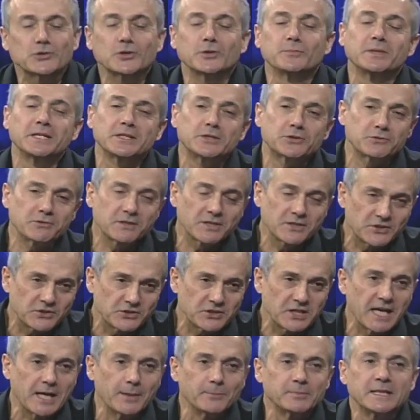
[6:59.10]
right. should, should be, be
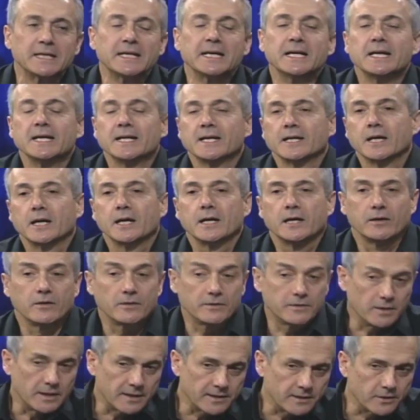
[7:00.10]
tree-shaped. Tree
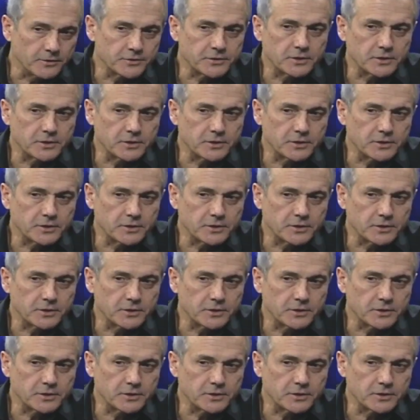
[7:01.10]
uh, an